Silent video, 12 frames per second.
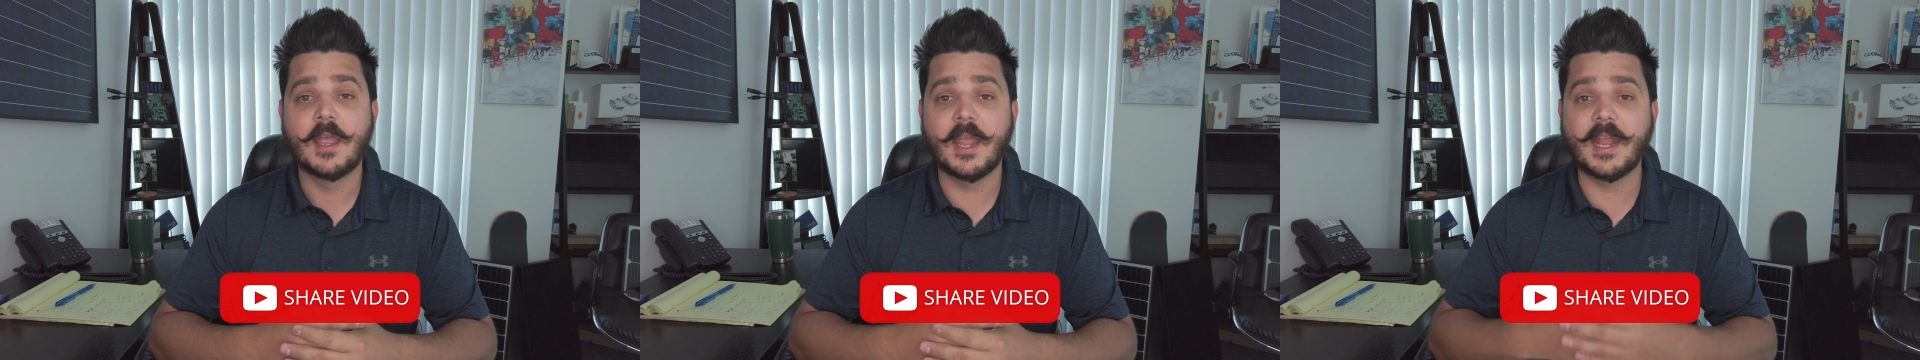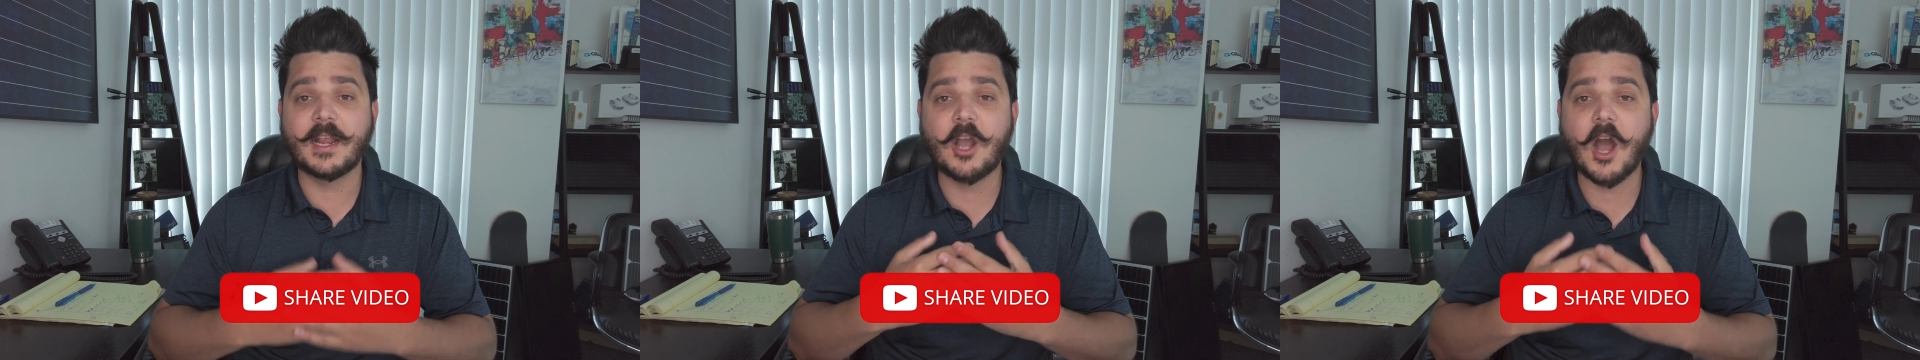
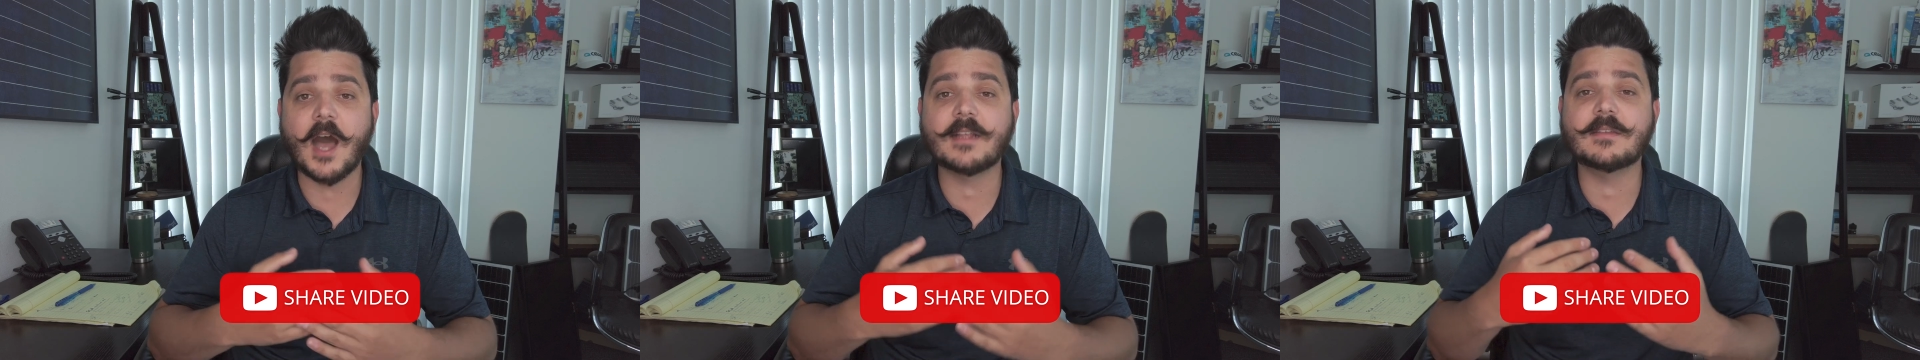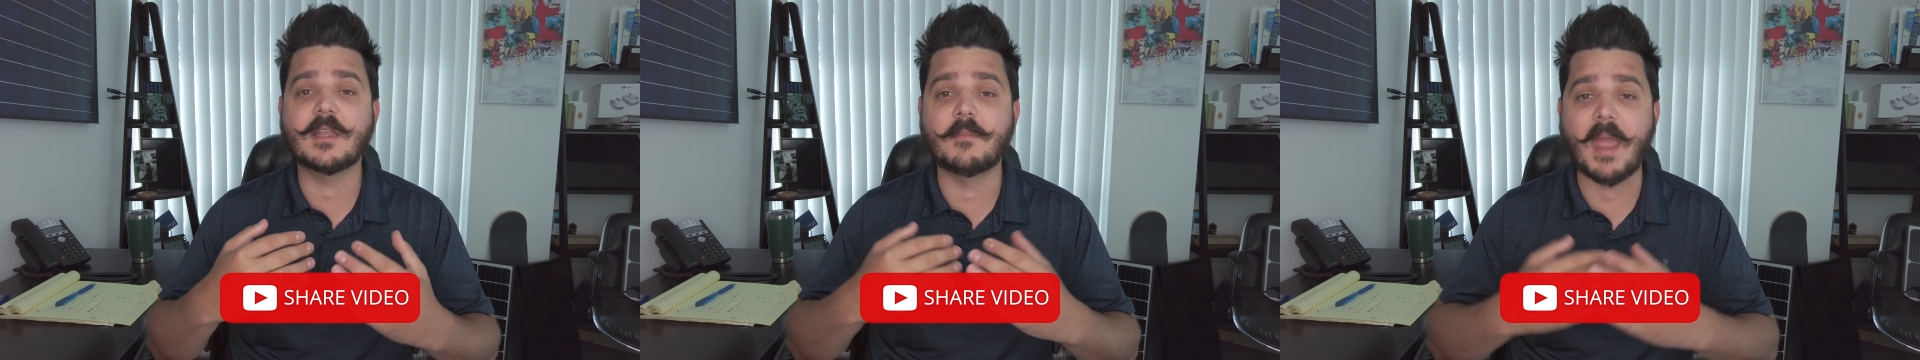It
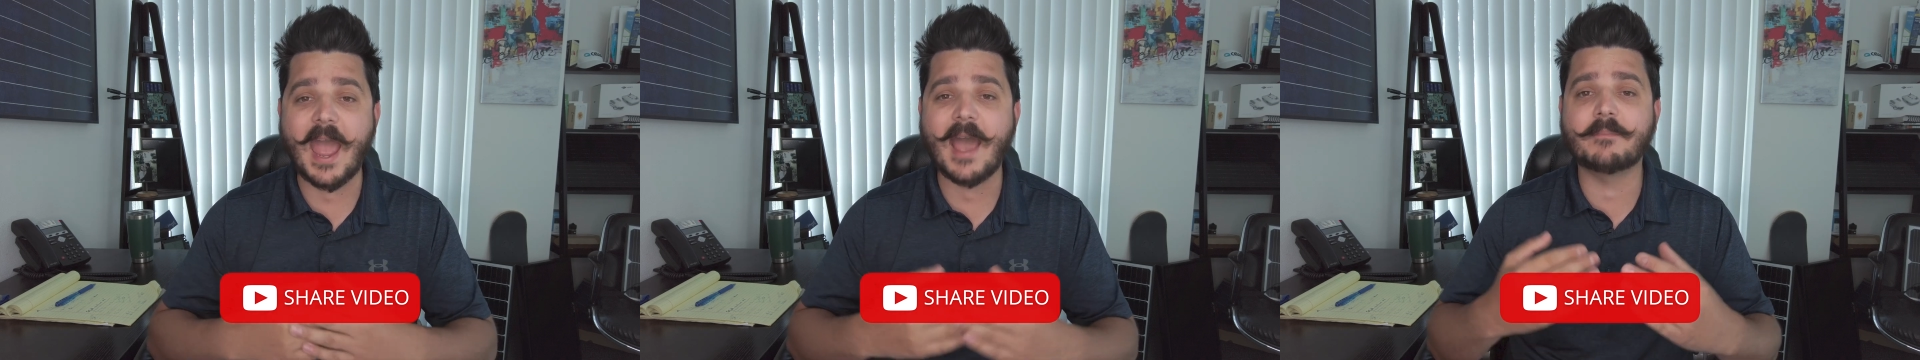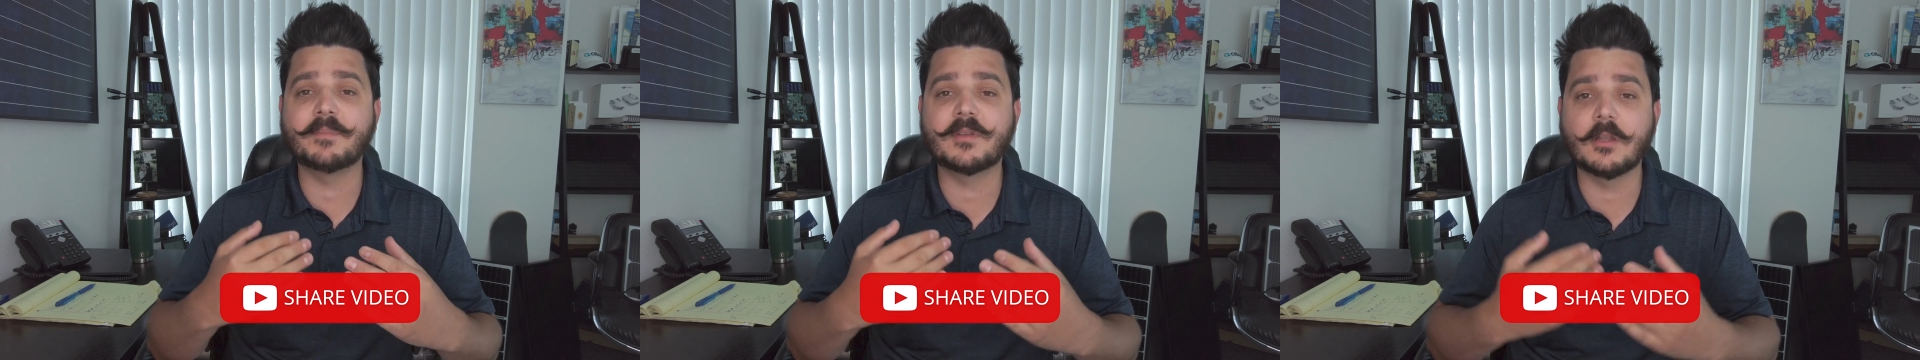costs them
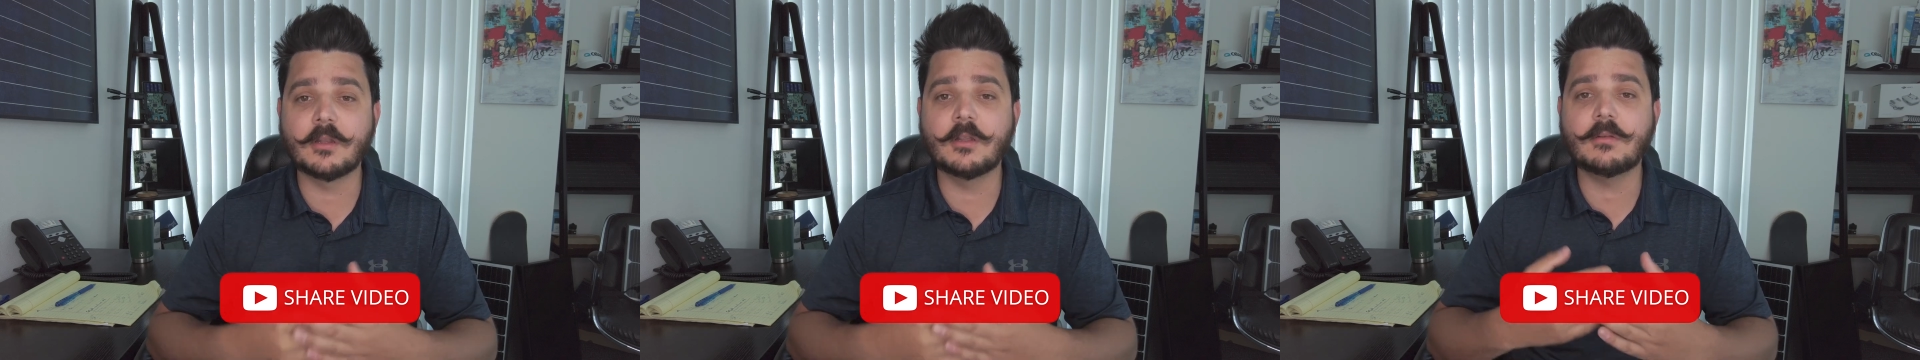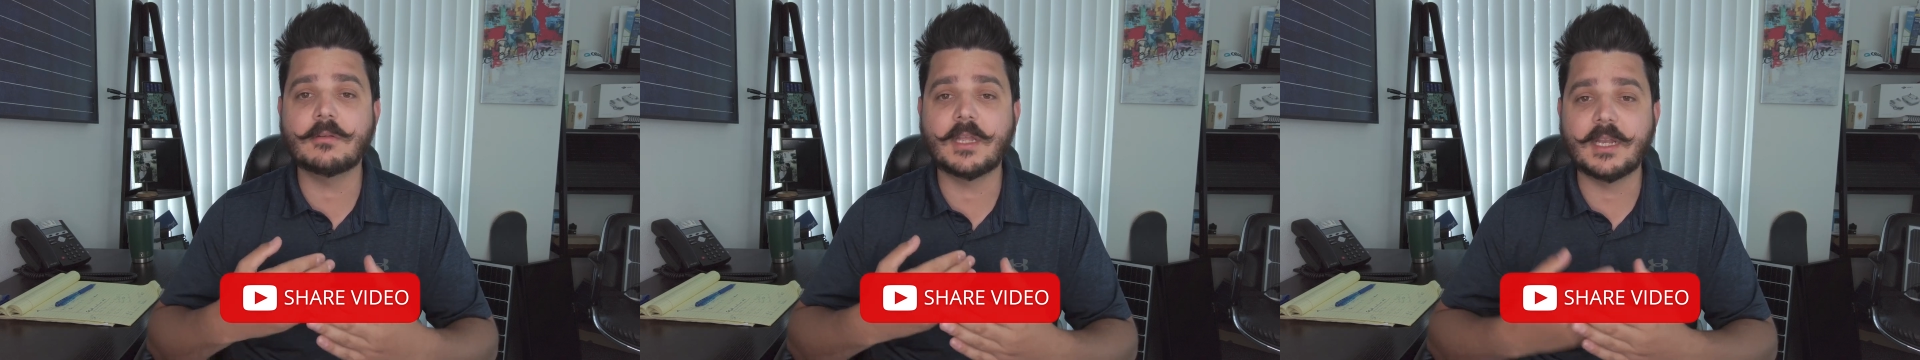
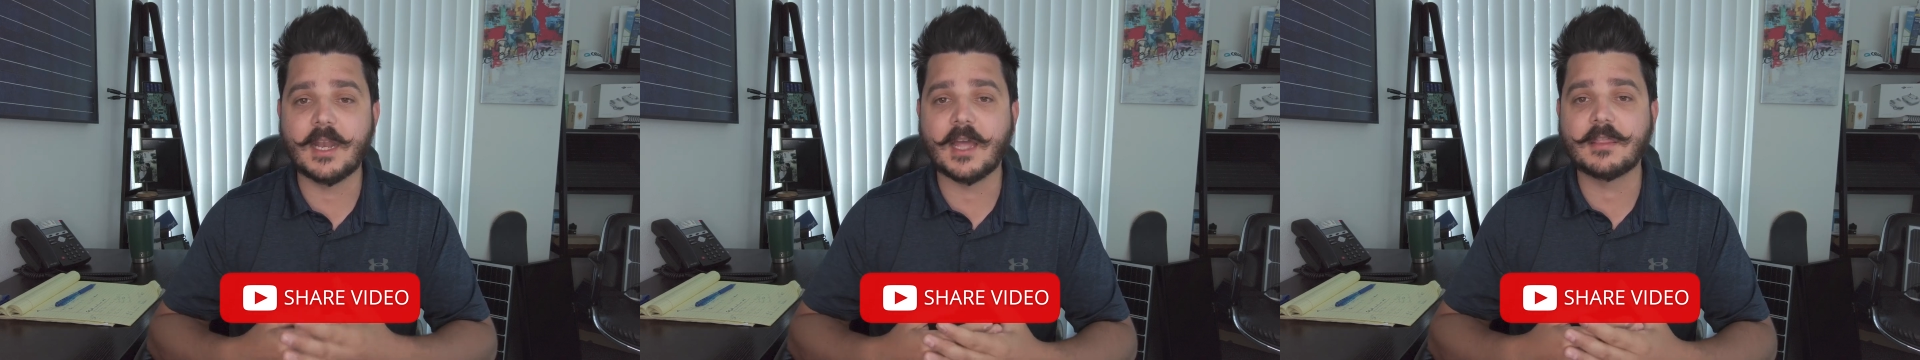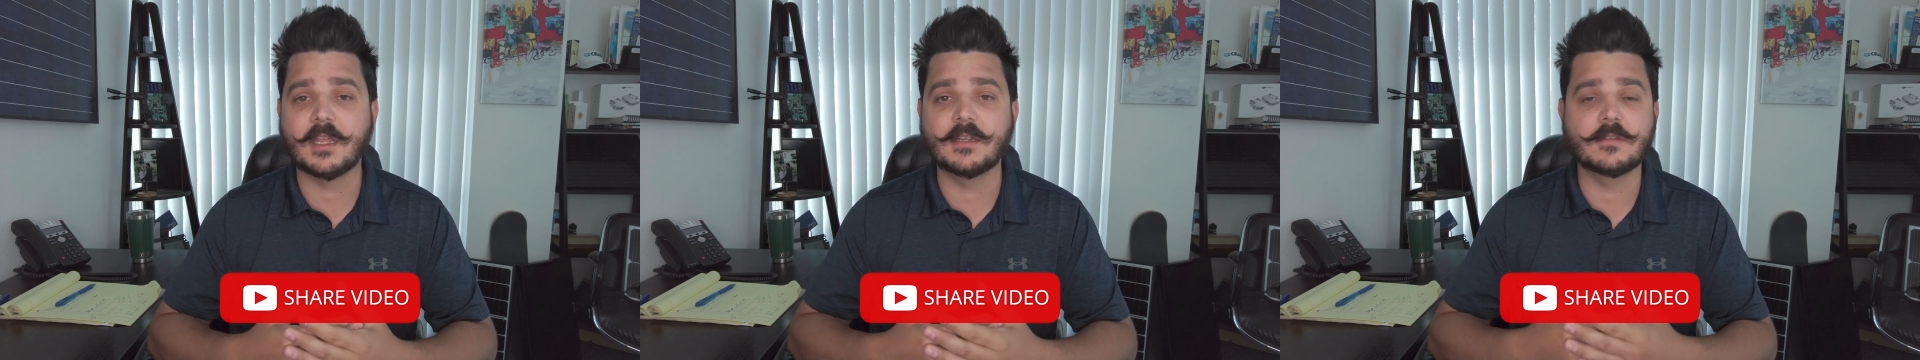absolutely nothing.